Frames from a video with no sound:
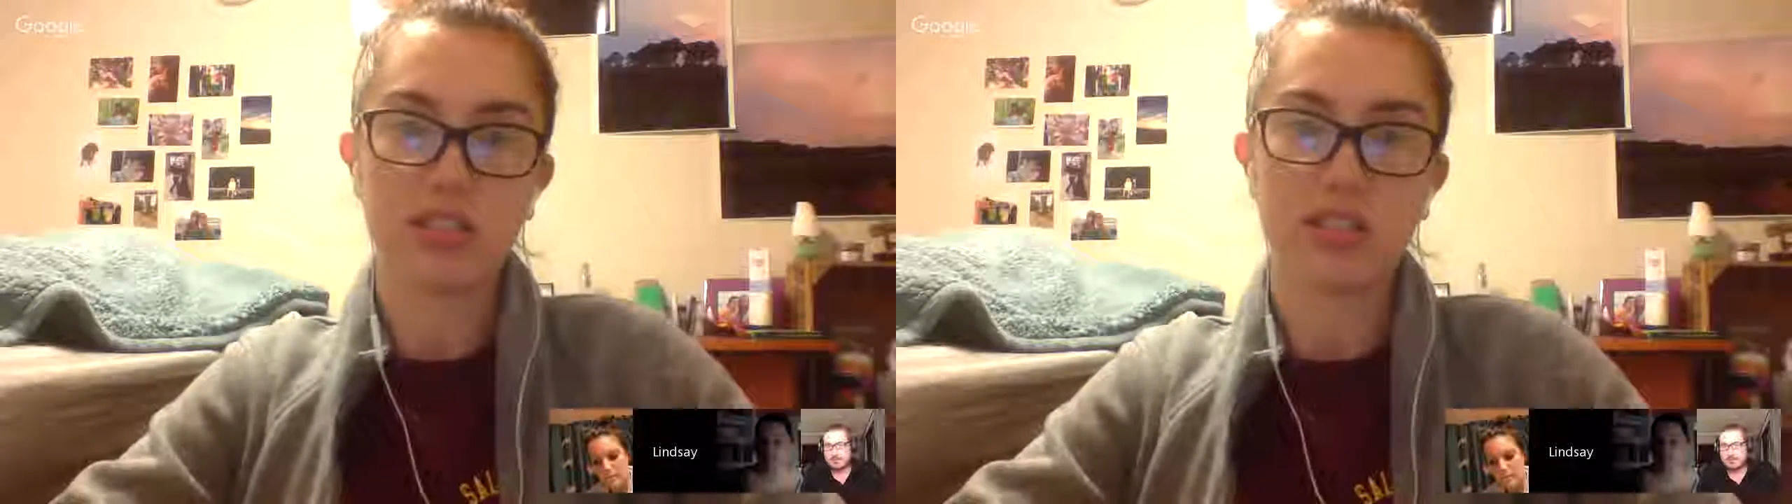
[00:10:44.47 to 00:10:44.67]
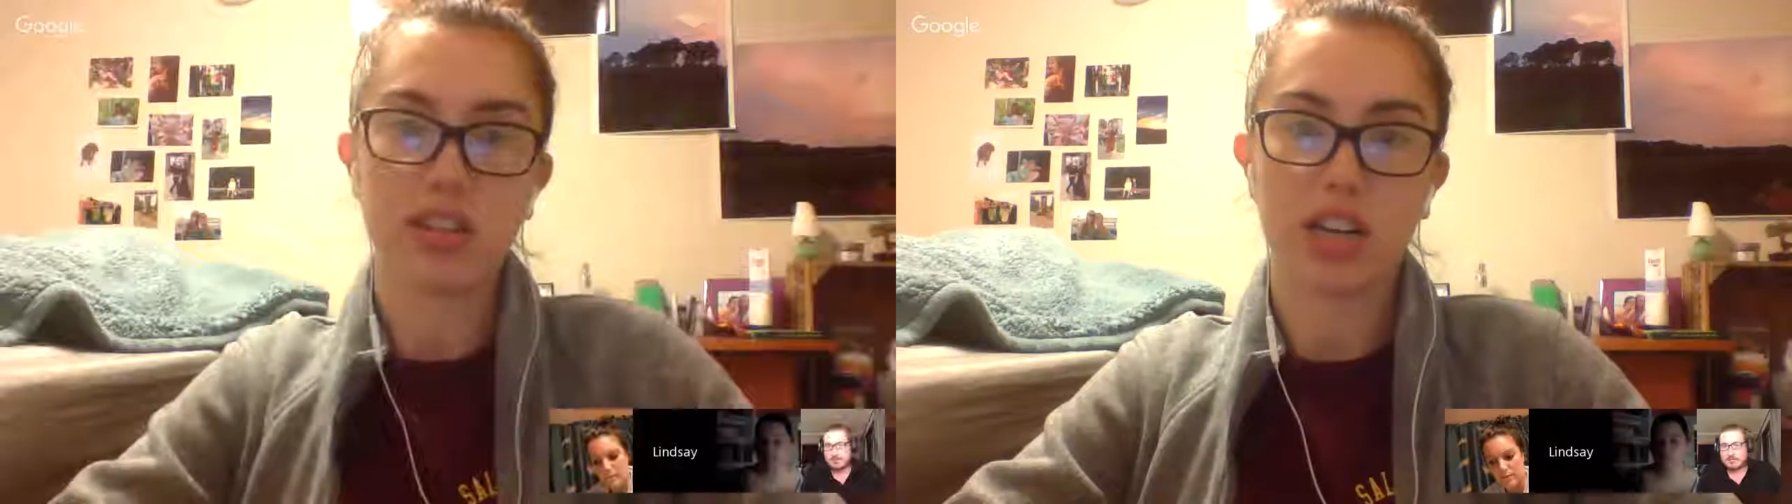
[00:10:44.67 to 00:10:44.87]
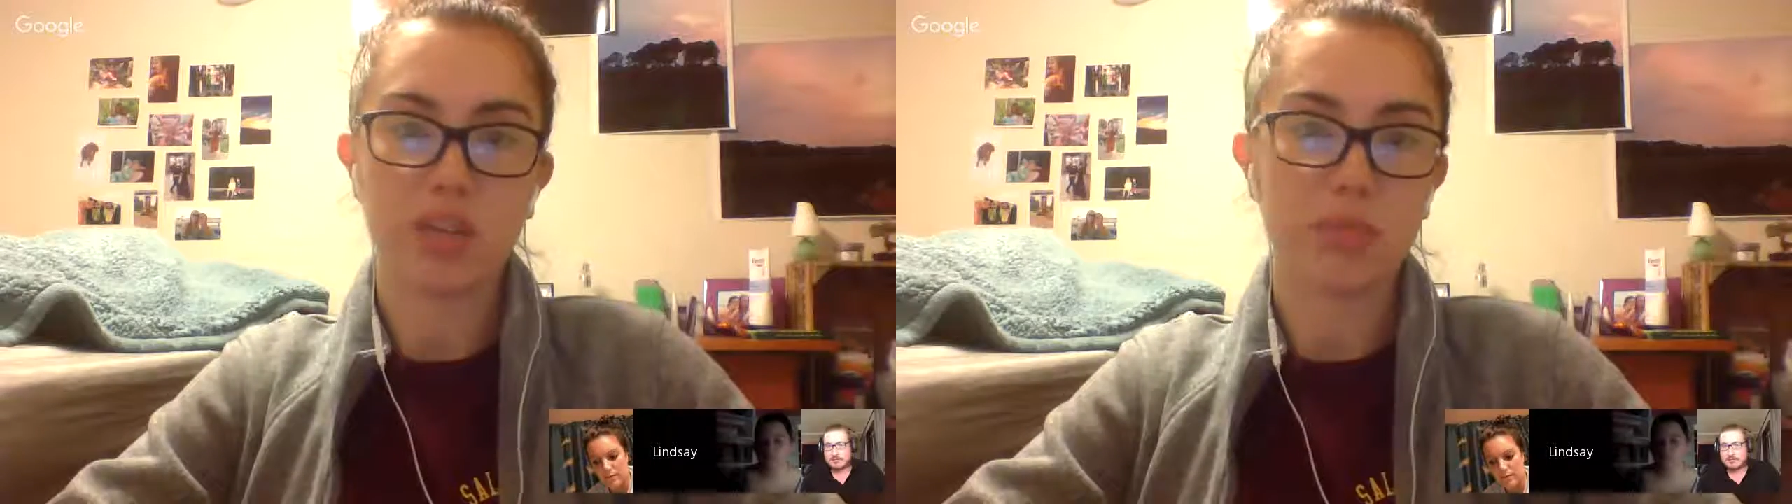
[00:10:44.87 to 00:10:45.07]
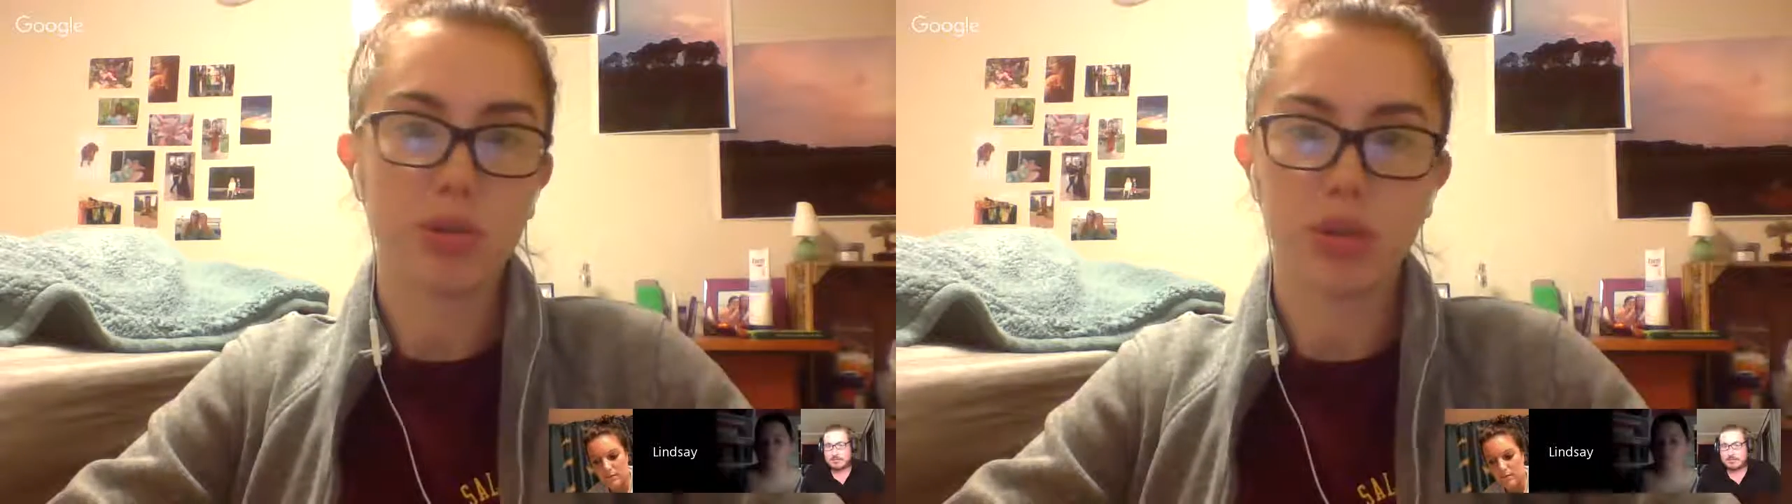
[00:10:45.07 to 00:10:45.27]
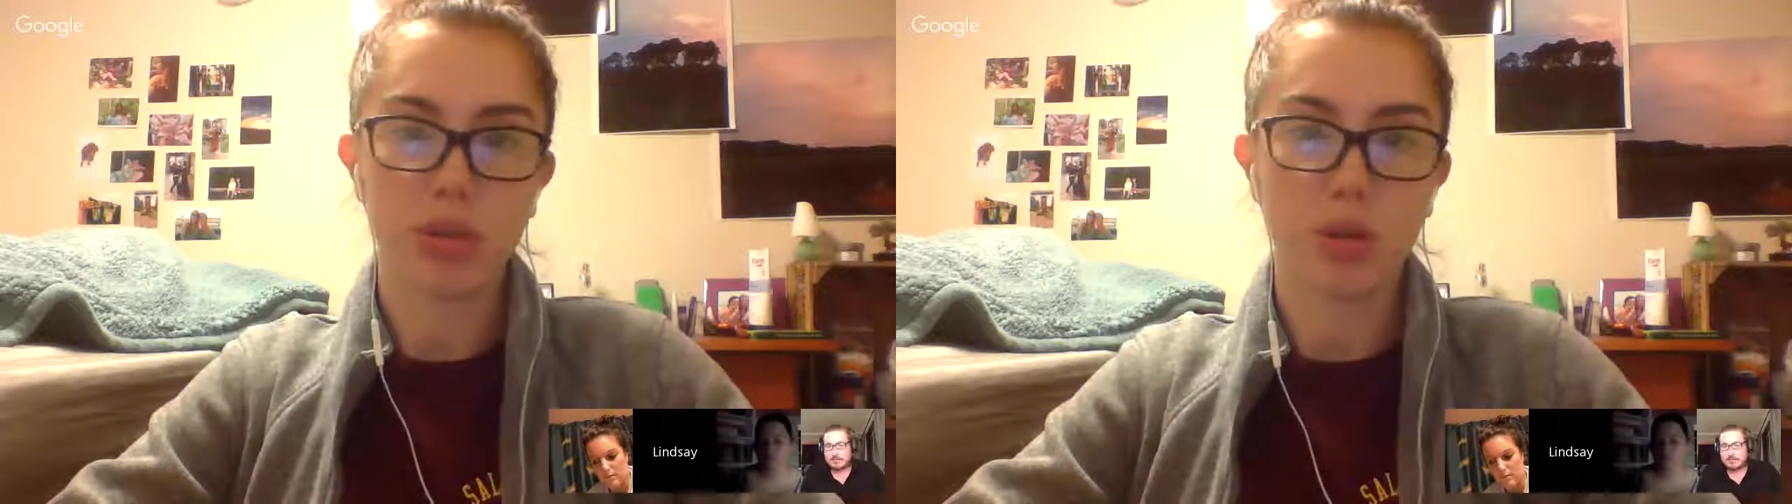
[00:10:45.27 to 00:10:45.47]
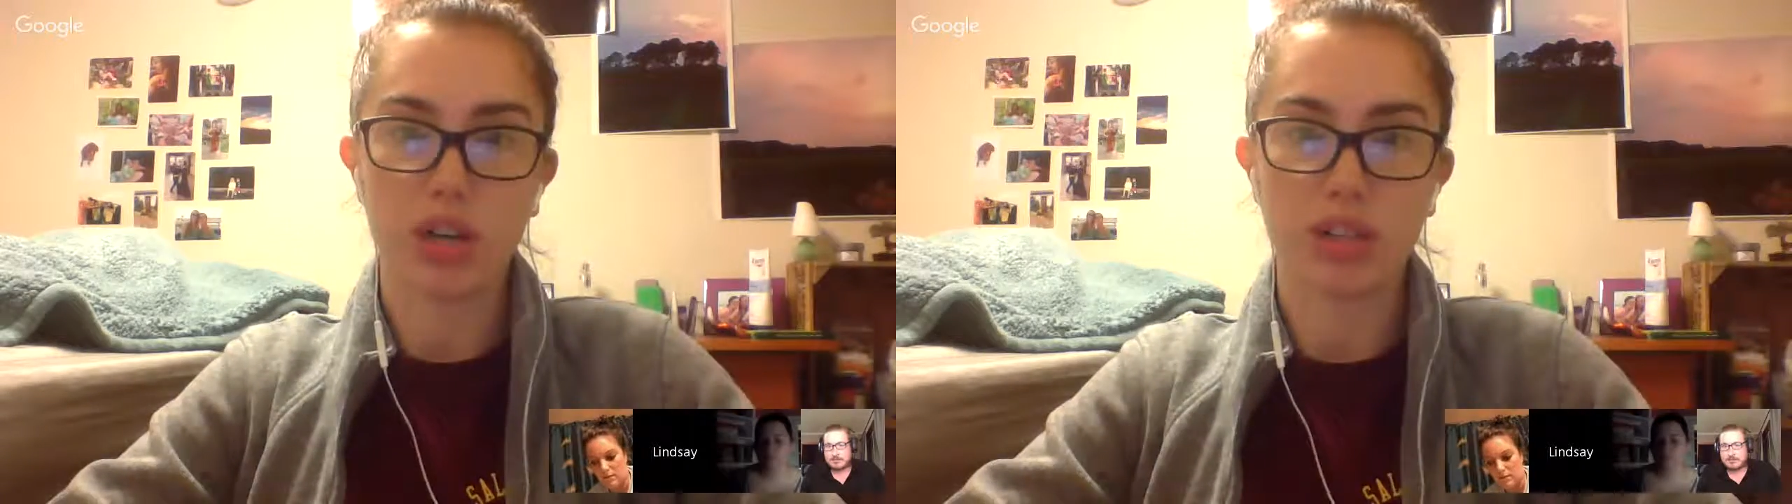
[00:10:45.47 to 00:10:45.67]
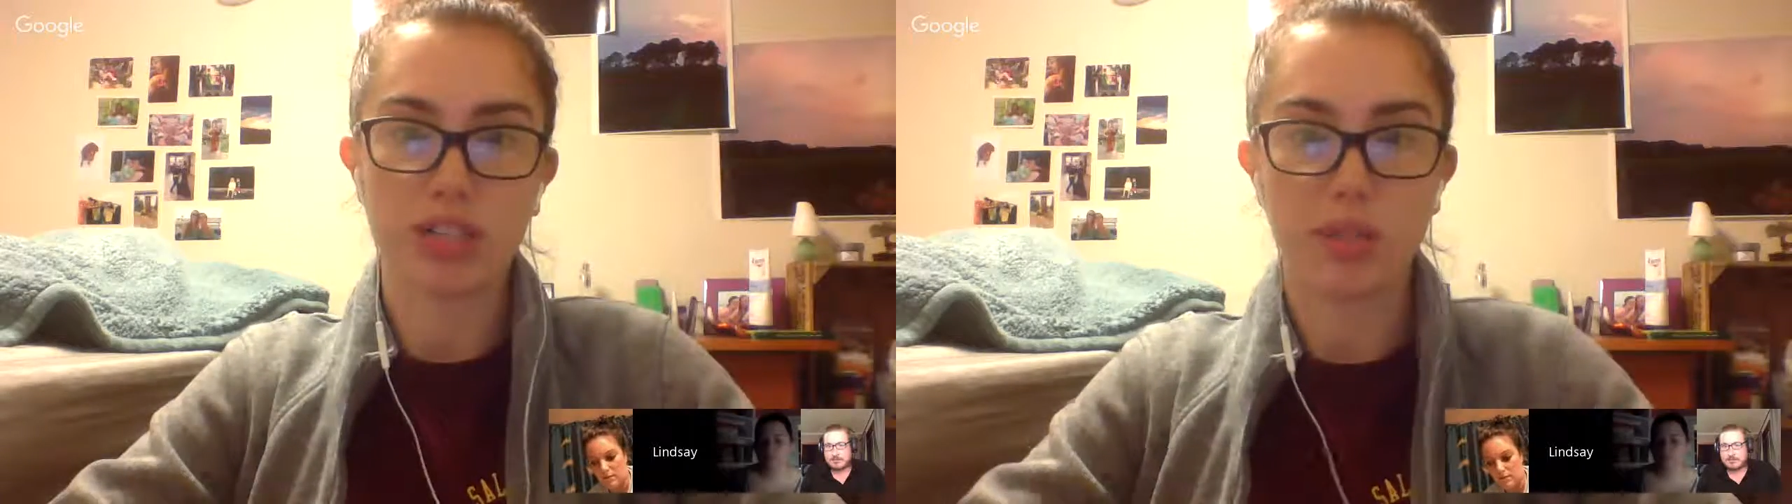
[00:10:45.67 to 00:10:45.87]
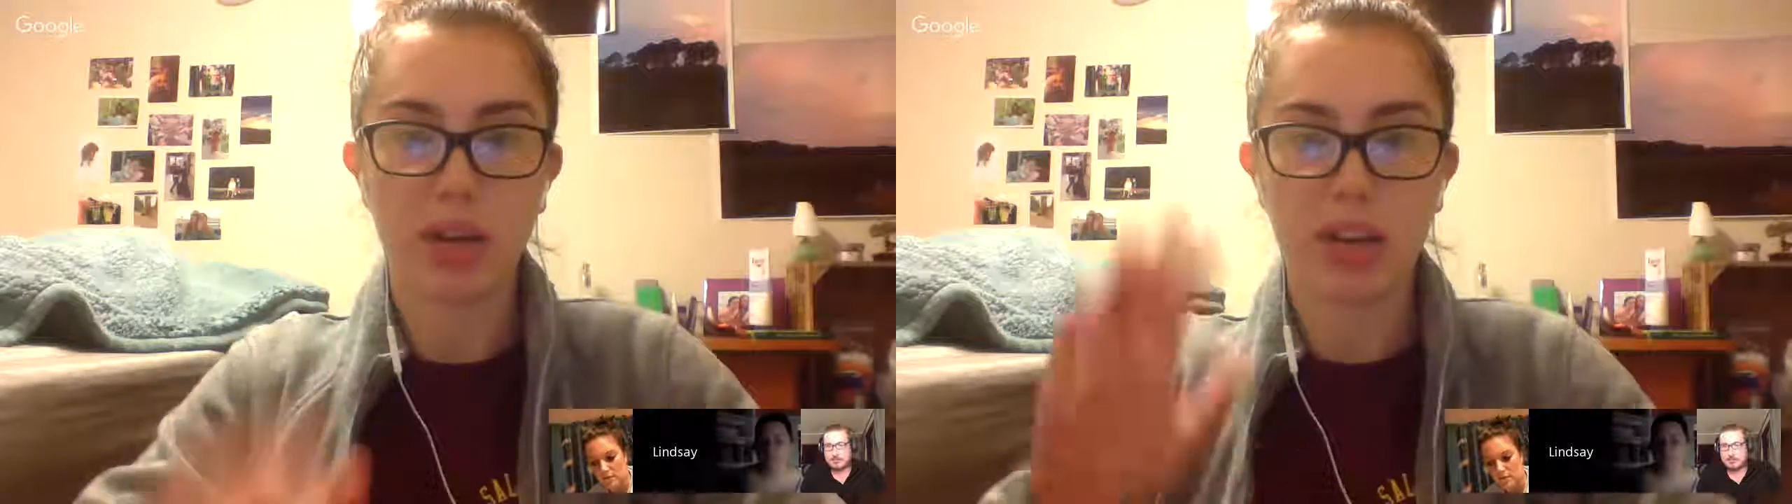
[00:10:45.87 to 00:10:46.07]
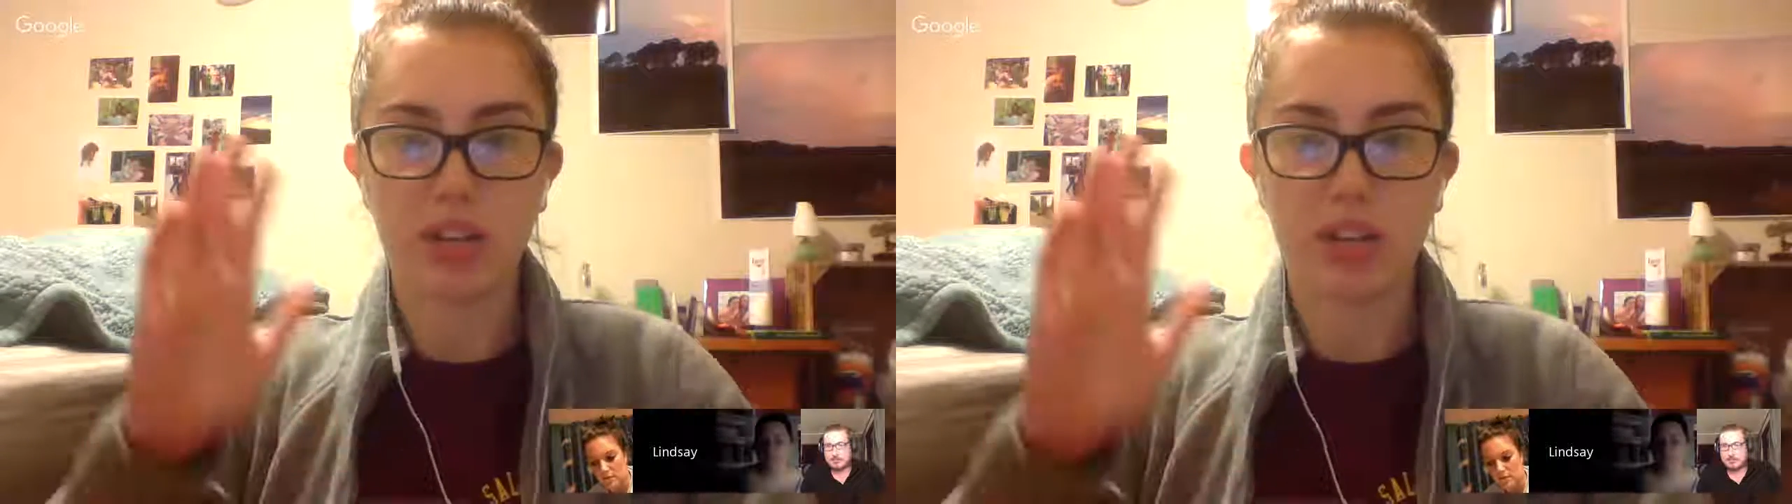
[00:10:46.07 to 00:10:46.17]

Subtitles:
a computer or some kind